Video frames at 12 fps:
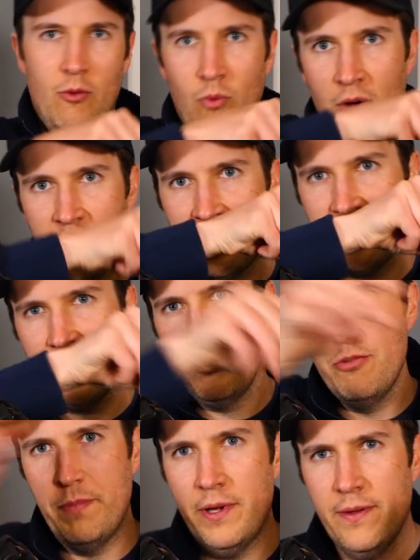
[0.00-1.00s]
water
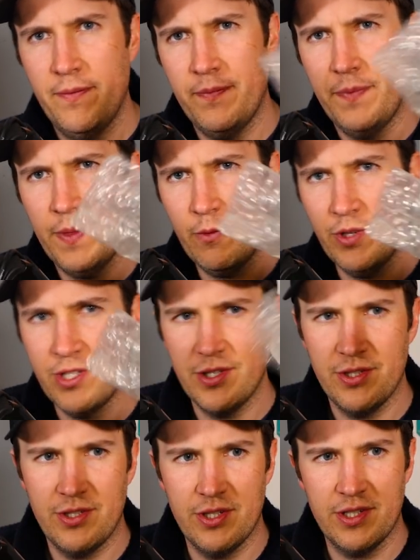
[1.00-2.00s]
scoop, which
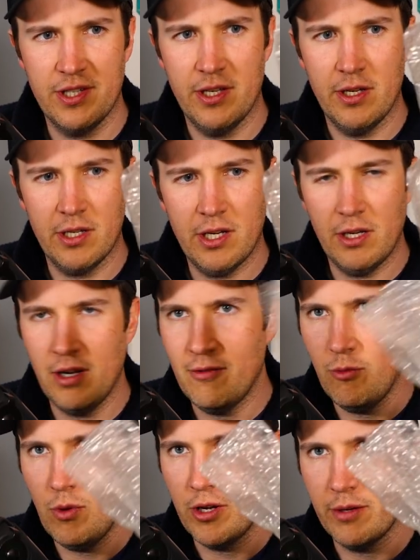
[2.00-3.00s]
is just a
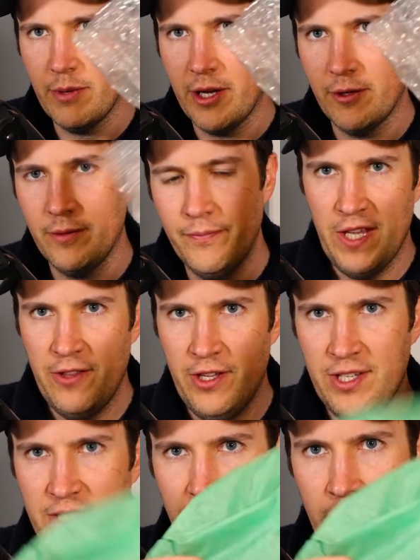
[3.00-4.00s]
cut-off water bottle. And
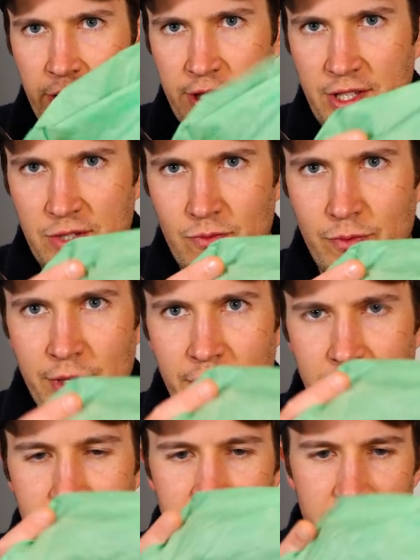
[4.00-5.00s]
then it's all in this
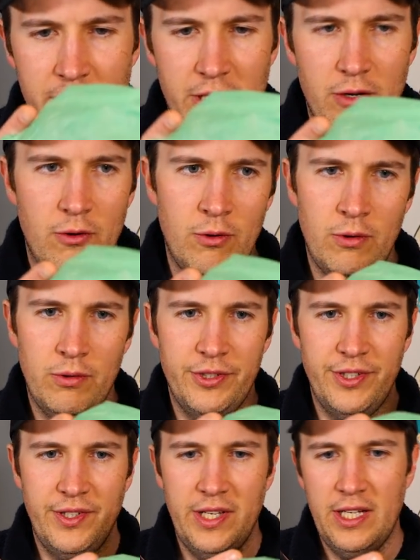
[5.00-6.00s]
really, really old
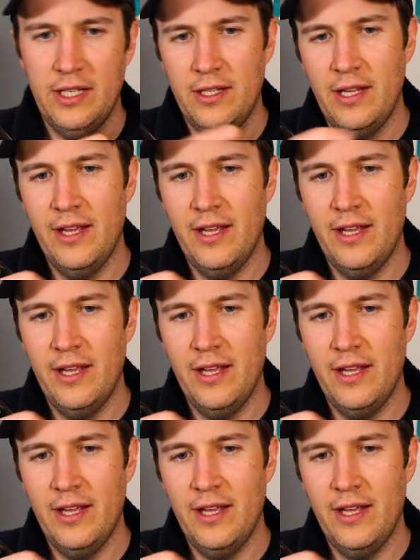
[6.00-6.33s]
and dated